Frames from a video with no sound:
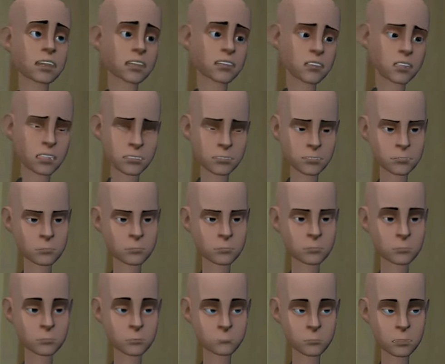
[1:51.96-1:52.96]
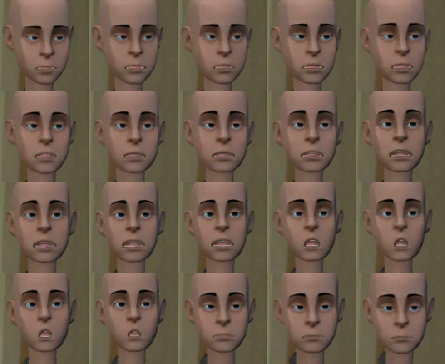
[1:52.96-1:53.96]
whatever. Ma'am, just get
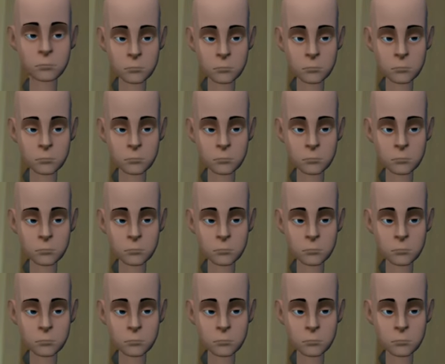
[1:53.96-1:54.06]
out.